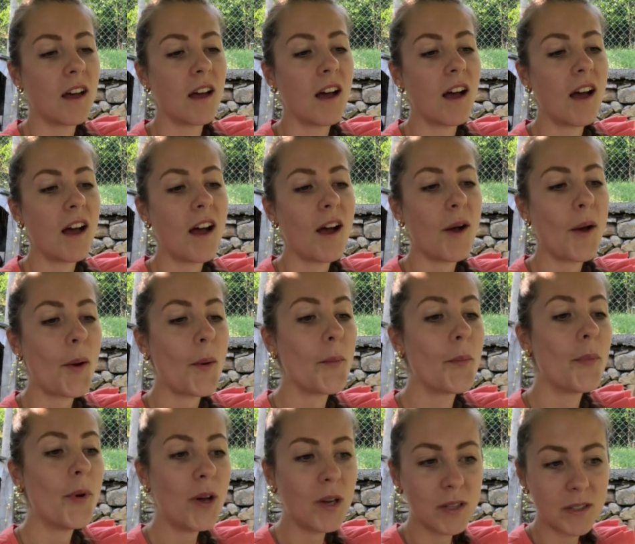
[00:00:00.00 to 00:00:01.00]

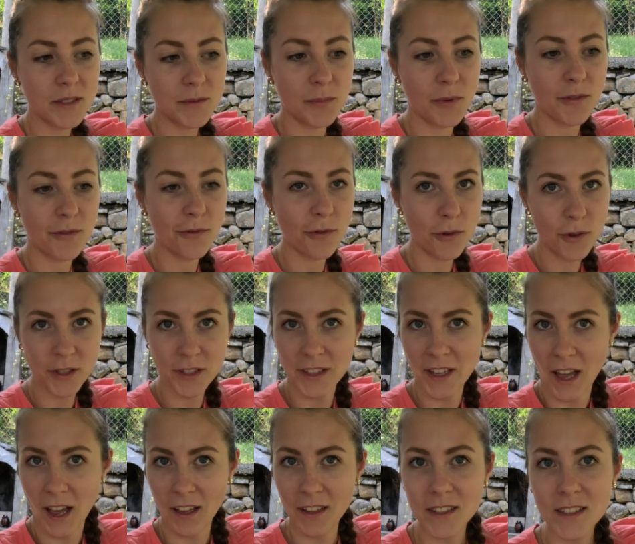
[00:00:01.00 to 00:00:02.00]
But before
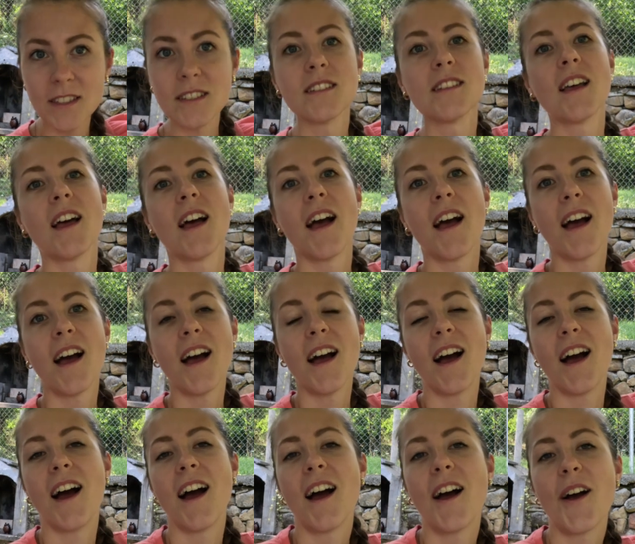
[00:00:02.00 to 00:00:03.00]
that,
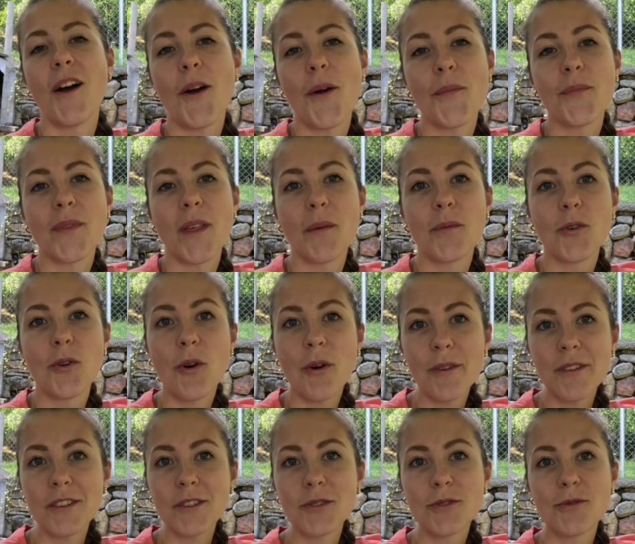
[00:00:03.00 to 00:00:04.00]
I'm
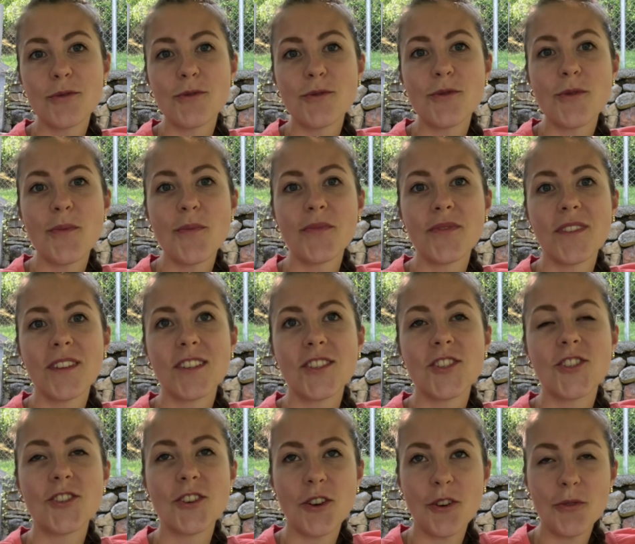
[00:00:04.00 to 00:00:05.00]
going to
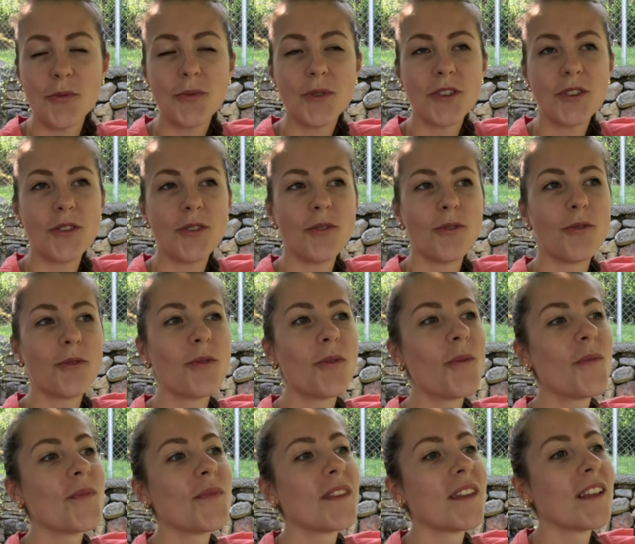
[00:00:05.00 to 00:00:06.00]
share with
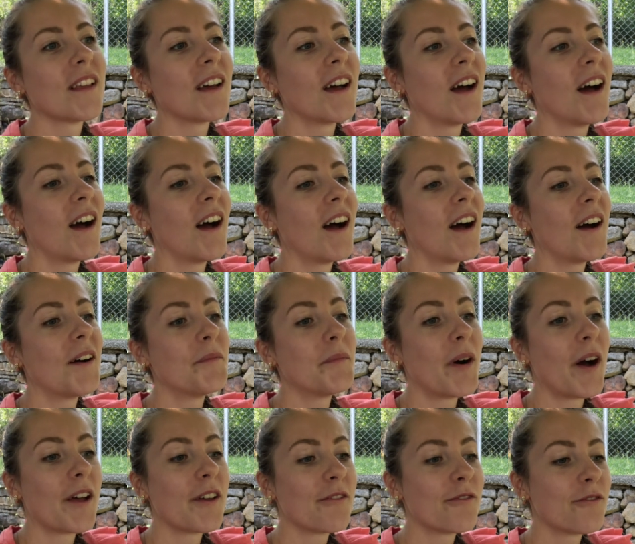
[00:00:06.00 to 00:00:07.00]
you
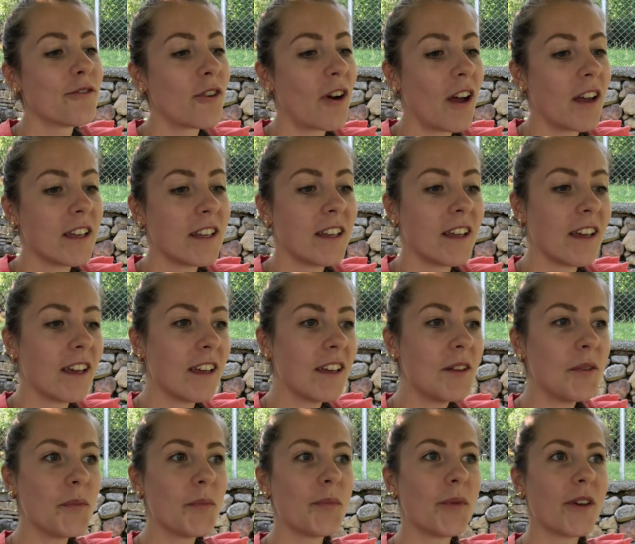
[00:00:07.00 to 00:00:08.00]
my
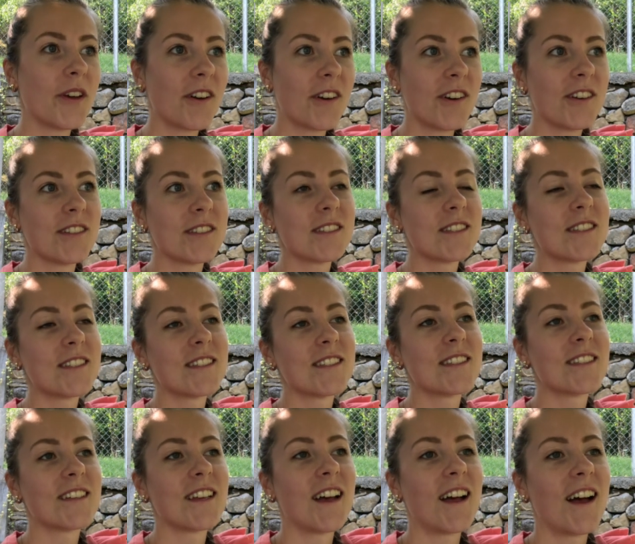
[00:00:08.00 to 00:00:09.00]
Friday,
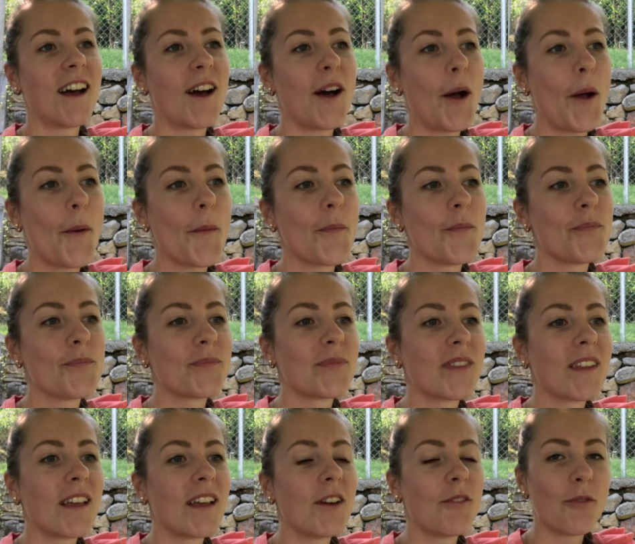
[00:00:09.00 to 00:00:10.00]
because
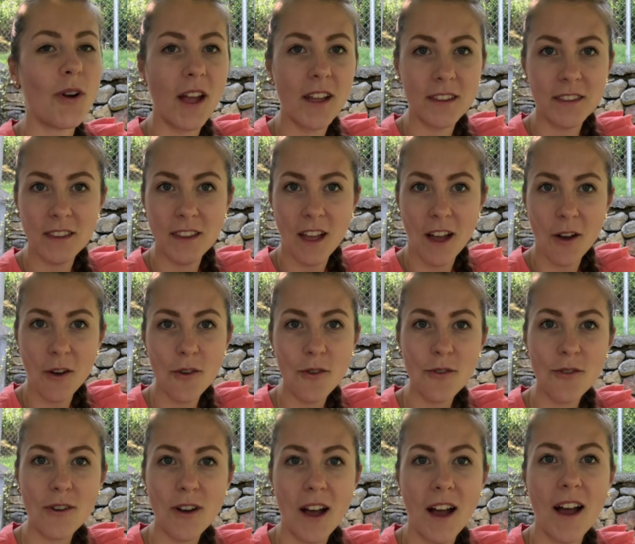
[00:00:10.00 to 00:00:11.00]
right
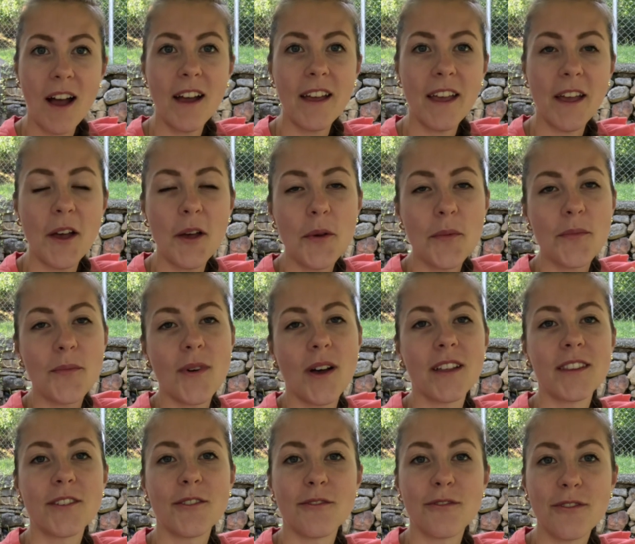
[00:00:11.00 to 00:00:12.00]
now I am
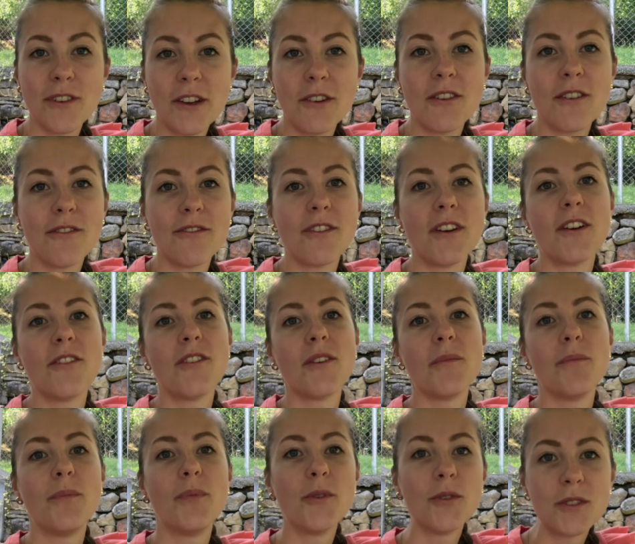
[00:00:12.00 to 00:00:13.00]
at a very, very
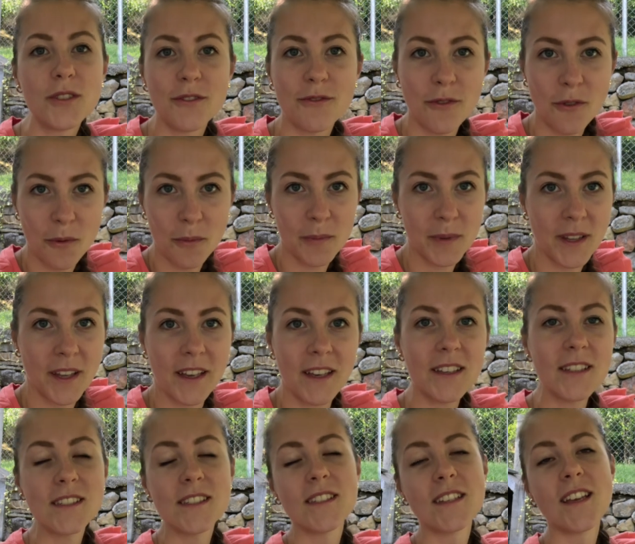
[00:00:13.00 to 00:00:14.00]
beautiful
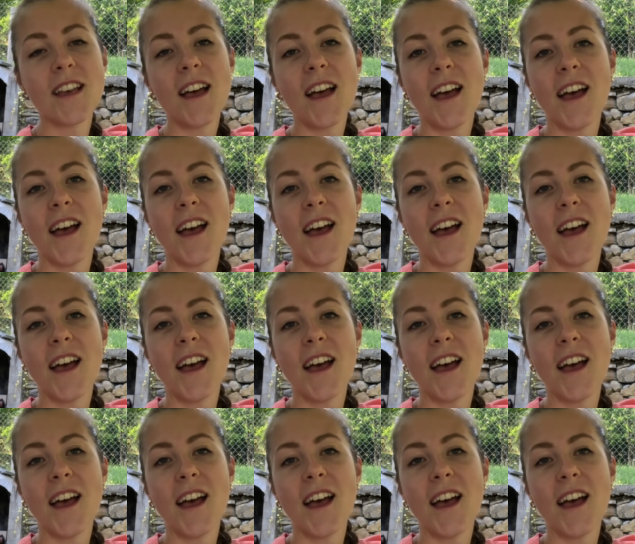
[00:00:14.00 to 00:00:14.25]
place,